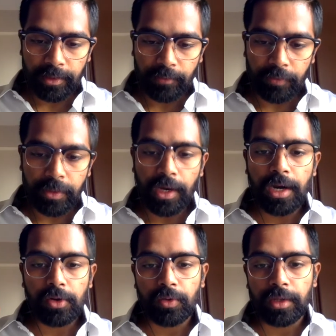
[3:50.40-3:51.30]
we are
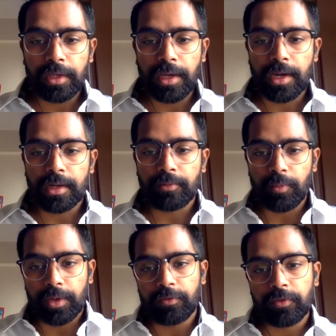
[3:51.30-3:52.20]
looking at
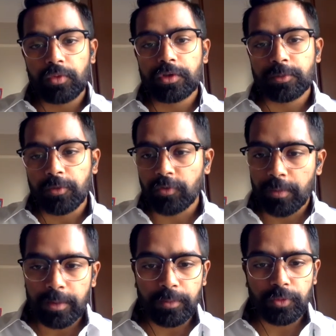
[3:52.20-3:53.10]
when a floor is
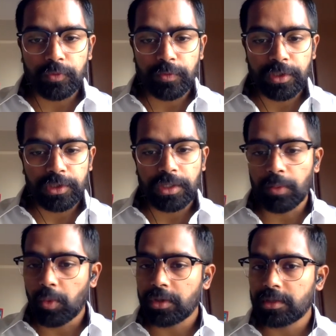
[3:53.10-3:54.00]
performing post finishing,
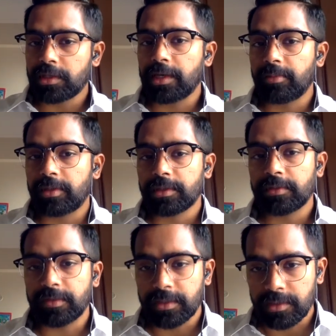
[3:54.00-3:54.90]
what is the
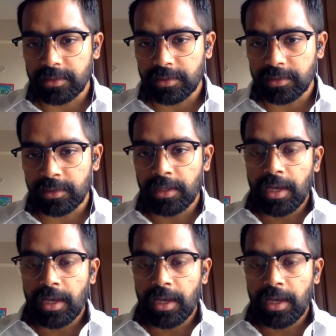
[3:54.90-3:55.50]
abrasive resistance,